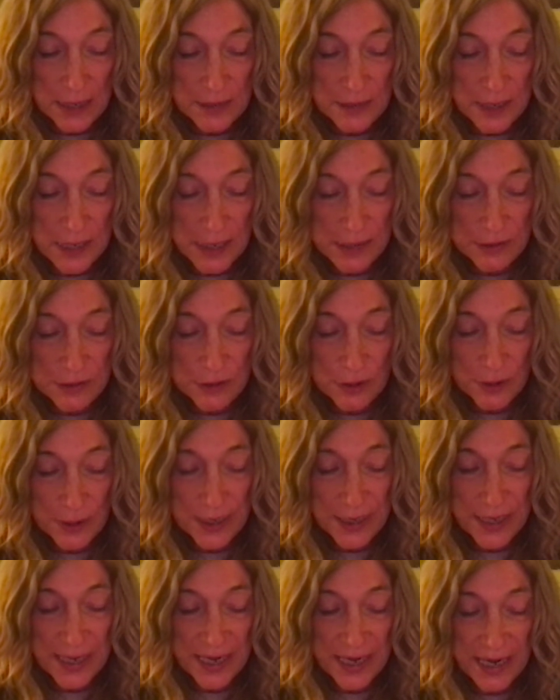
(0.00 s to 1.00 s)

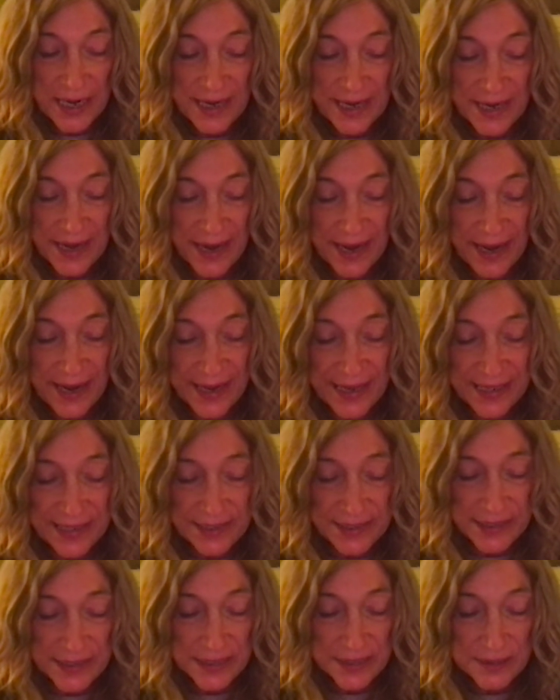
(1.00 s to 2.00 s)
enjoining
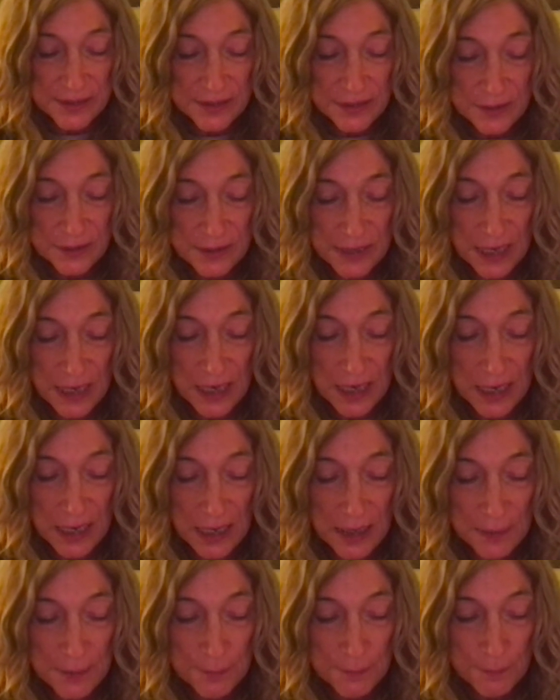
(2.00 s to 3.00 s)
it to ta.